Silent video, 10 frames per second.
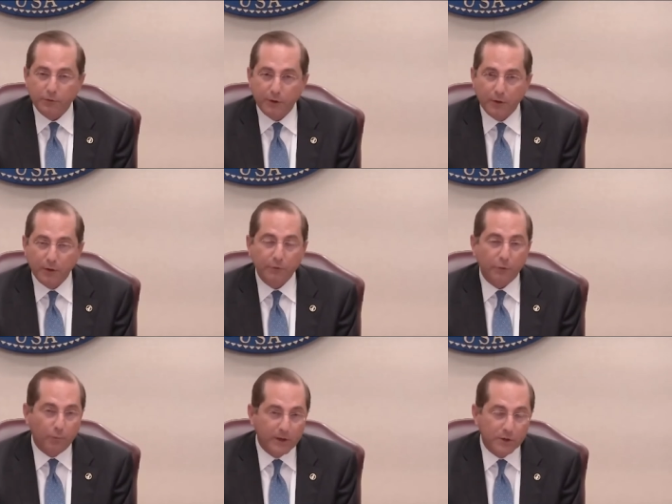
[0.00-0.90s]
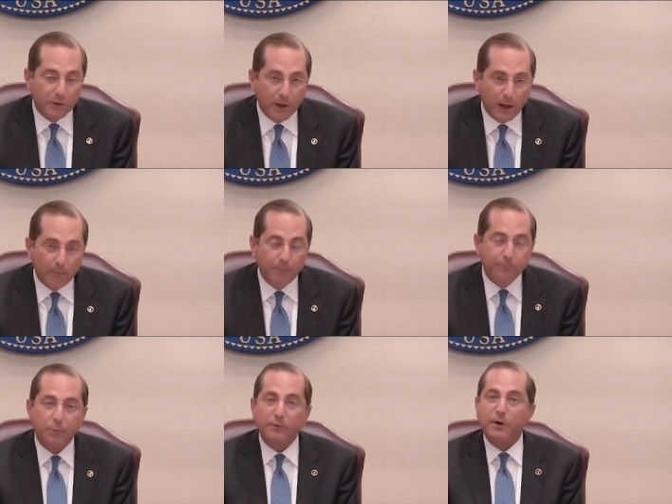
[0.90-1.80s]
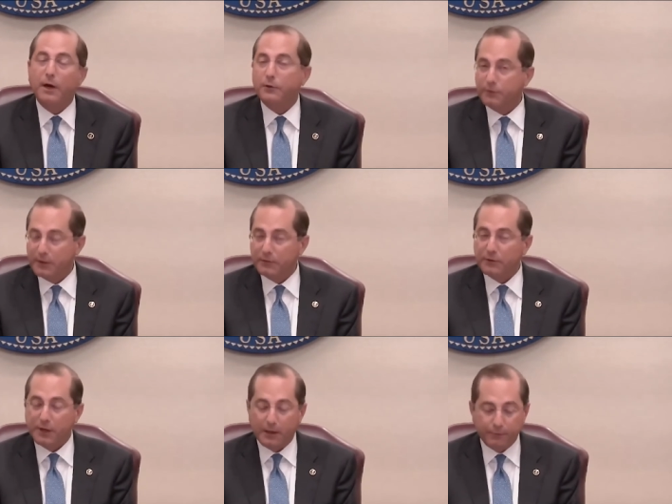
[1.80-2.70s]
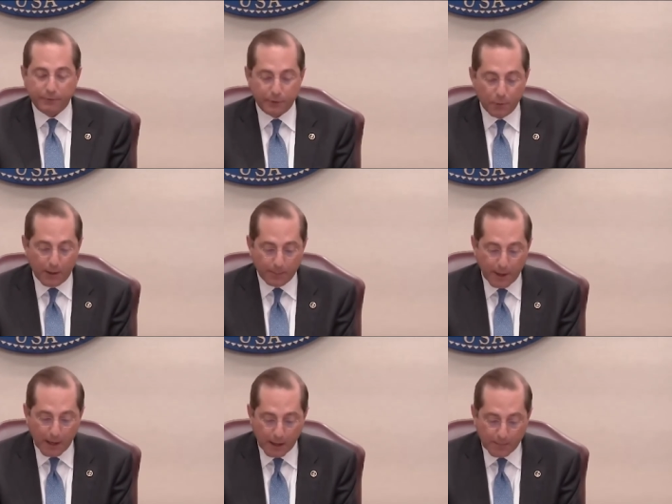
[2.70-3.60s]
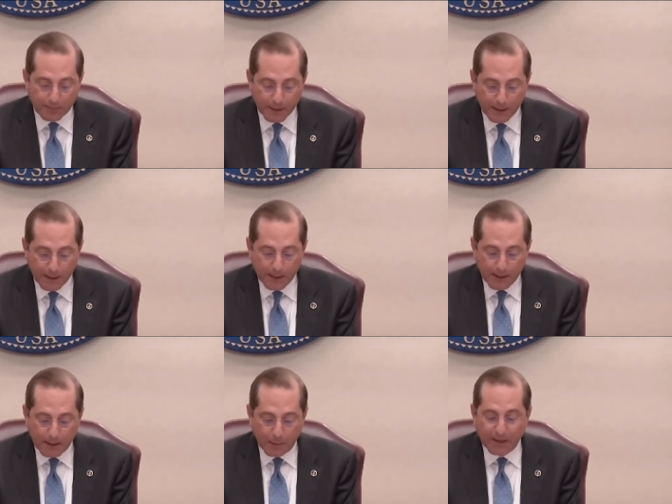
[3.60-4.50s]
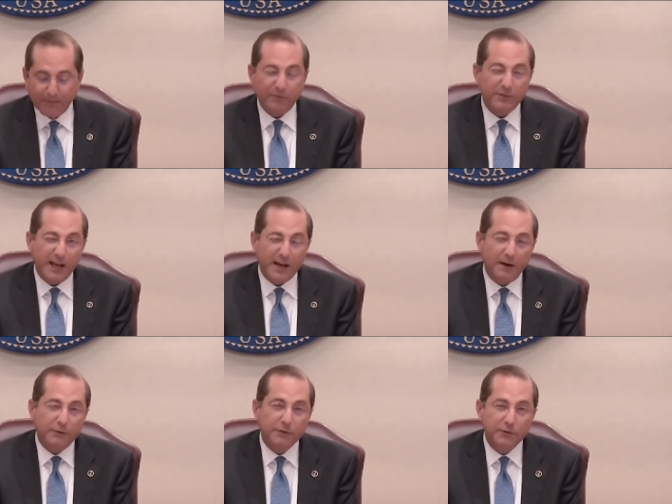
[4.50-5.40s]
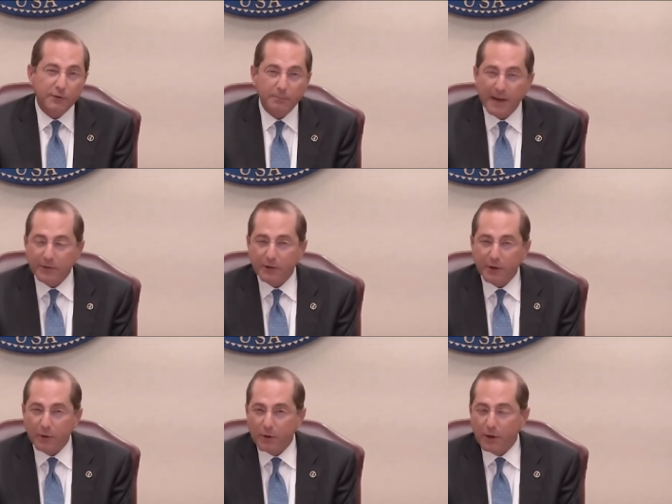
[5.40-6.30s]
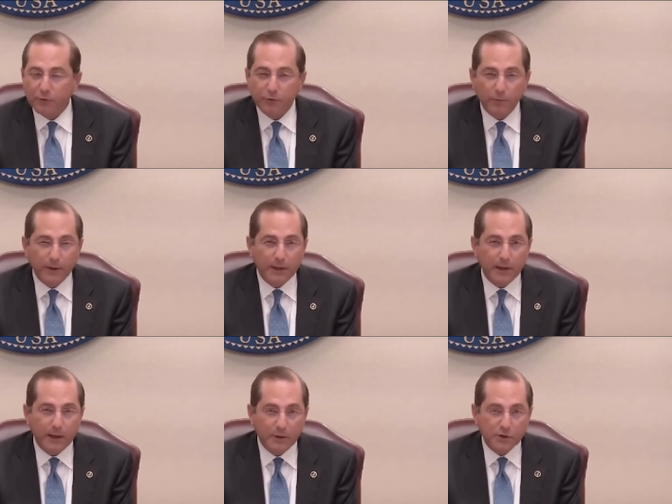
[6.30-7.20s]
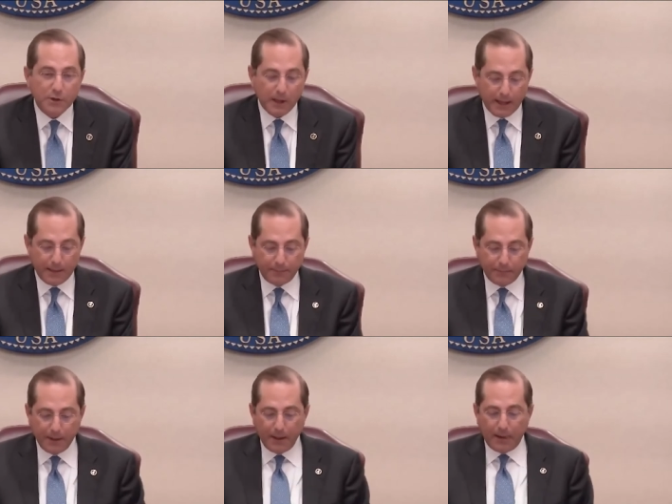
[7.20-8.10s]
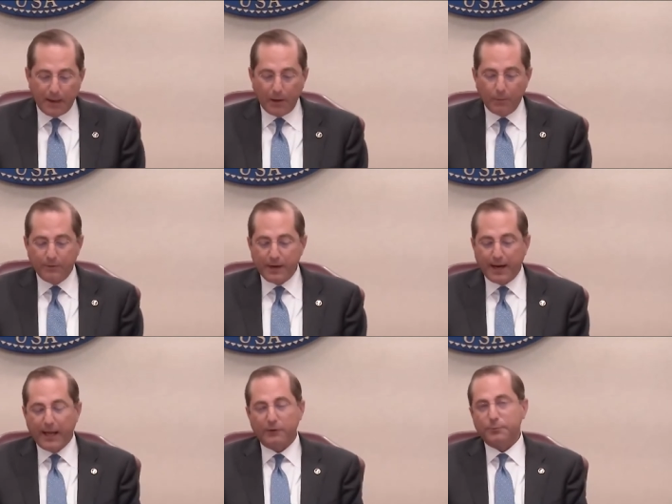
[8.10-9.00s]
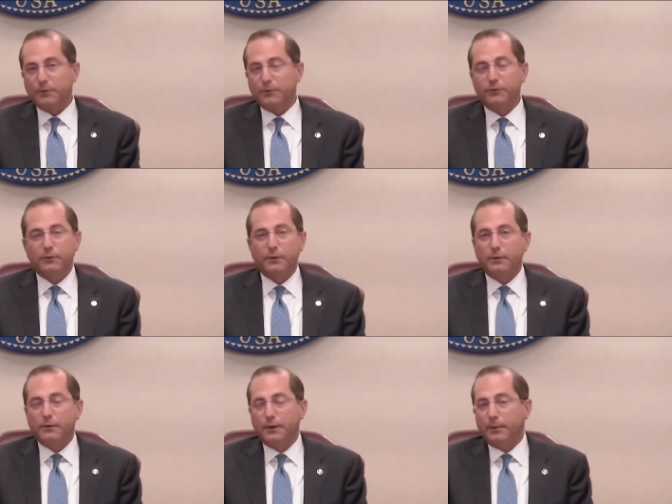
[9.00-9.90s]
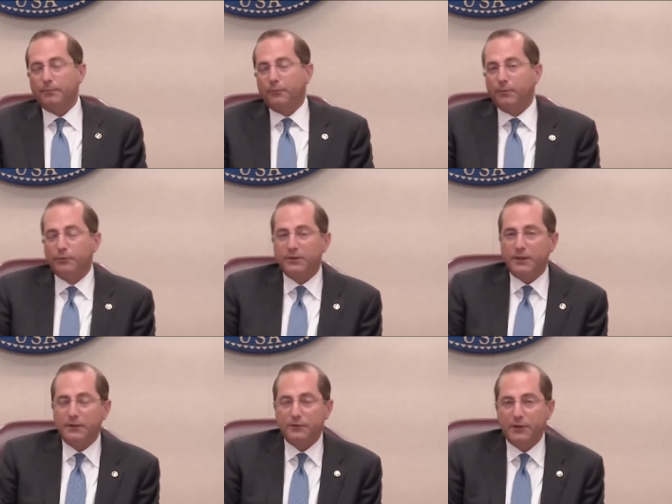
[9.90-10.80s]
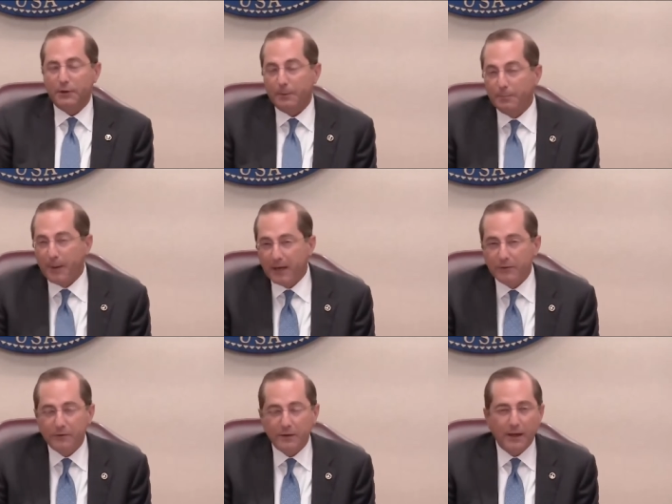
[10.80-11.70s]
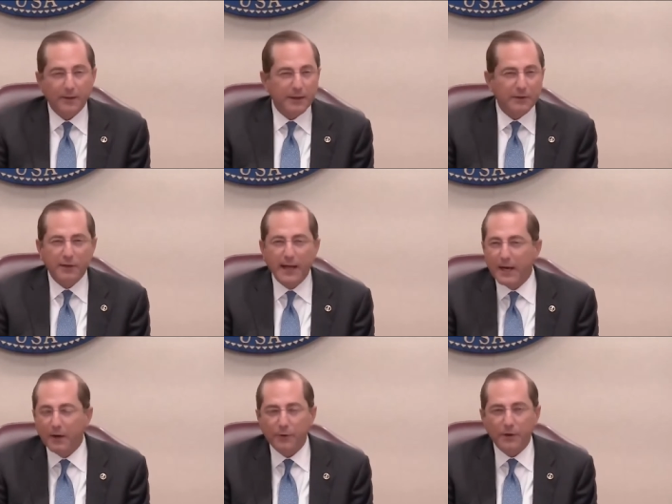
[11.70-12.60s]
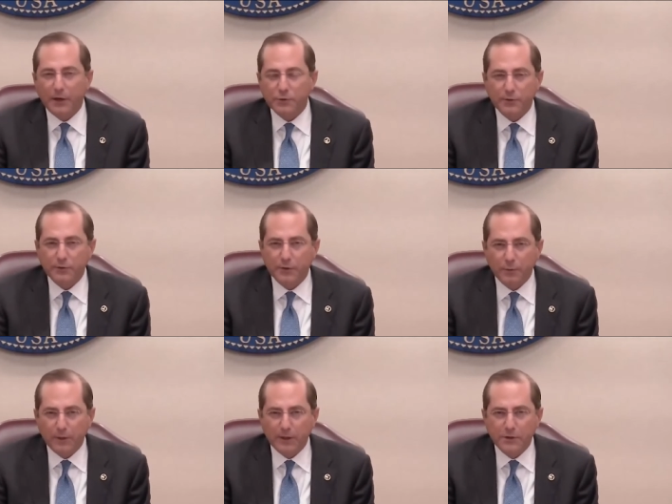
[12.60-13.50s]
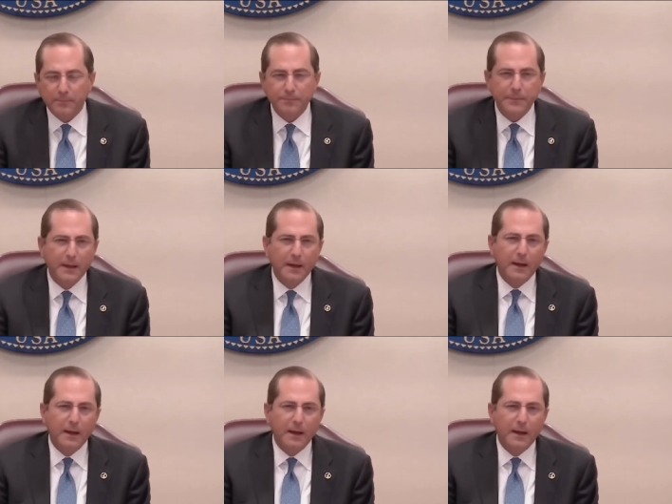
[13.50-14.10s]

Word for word: Brazil as a regional hub. We've got our CDC office in Guatemala. We have FDA offices in Mexico, Costa Rica, and Chile. We've got experts that are from CDC that are based in, I think, 10 other countries in the region.